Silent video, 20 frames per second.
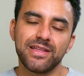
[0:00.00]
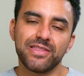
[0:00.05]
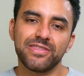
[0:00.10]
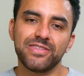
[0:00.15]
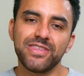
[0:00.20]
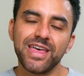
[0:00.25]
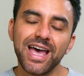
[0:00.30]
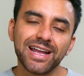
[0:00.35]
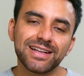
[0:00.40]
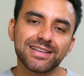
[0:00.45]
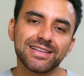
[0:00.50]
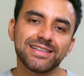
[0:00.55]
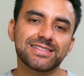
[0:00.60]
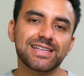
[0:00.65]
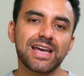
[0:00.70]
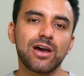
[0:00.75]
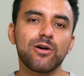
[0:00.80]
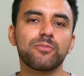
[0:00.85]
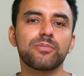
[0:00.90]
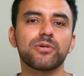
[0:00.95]
That is
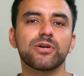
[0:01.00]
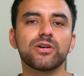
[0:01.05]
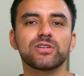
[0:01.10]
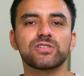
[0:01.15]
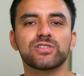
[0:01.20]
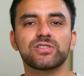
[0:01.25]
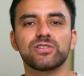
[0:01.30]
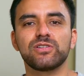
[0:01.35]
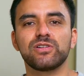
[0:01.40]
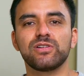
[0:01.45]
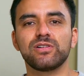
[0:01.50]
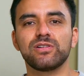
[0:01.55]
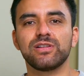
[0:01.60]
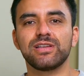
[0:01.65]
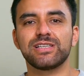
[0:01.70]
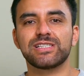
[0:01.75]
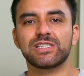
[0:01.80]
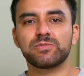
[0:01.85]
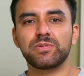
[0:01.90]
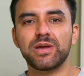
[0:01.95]
how personal,
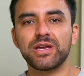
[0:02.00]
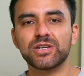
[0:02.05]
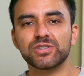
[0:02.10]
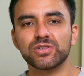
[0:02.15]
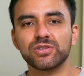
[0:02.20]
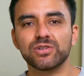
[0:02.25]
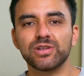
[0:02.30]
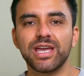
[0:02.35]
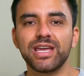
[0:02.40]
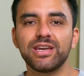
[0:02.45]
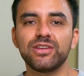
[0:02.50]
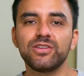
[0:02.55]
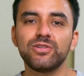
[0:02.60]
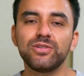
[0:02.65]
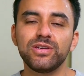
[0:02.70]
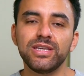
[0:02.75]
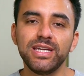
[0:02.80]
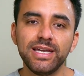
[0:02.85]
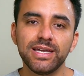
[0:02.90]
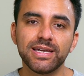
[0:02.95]
special, and
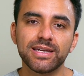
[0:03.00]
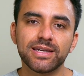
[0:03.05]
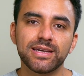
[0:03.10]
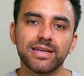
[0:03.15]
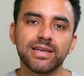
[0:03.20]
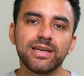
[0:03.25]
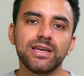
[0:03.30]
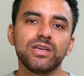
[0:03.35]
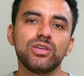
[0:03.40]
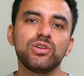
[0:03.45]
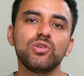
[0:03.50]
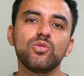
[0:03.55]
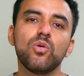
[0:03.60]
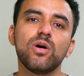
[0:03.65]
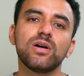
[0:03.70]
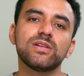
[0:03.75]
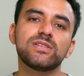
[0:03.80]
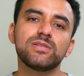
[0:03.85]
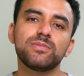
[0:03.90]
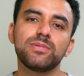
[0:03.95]
unique you
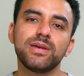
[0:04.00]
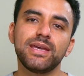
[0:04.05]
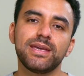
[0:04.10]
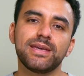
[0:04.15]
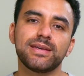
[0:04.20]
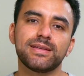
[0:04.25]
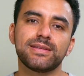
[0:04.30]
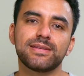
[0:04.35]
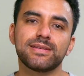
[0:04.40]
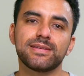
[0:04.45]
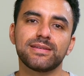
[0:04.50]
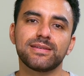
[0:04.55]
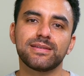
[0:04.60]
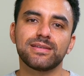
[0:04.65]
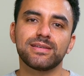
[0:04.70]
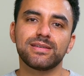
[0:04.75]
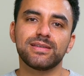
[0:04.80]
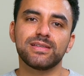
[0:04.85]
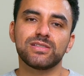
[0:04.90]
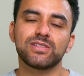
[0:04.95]
want to make it.
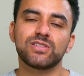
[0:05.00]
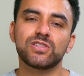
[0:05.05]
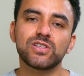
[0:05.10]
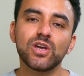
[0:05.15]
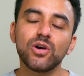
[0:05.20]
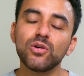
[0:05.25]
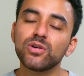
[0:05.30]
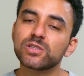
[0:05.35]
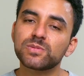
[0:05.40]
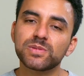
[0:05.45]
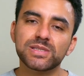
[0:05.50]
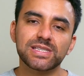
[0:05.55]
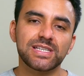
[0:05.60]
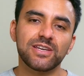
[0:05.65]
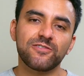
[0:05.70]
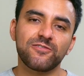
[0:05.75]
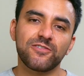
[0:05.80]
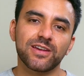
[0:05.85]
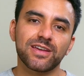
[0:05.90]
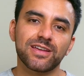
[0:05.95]
So
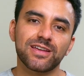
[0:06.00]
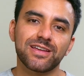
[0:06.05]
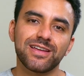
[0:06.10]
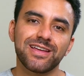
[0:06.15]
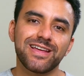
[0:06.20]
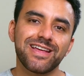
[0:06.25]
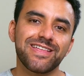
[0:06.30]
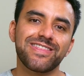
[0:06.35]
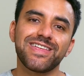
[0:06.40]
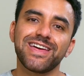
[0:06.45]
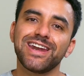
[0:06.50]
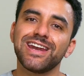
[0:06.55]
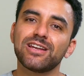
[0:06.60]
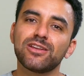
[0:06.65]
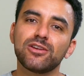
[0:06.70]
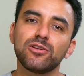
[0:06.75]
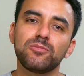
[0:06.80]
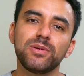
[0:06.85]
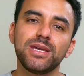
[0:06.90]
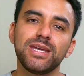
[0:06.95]
specific that it
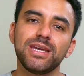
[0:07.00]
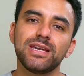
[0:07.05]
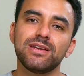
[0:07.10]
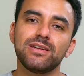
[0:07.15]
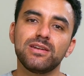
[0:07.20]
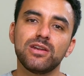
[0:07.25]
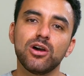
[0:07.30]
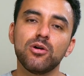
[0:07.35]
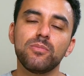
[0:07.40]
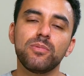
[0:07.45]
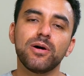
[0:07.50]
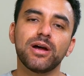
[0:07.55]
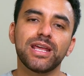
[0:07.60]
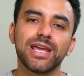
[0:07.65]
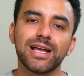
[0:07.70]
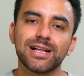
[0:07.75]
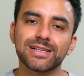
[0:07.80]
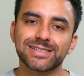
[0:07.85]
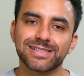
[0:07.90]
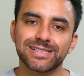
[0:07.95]
could be nobody
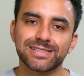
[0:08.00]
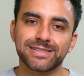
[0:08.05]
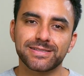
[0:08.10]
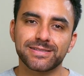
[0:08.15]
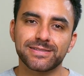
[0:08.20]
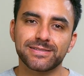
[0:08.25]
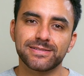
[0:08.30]
else's.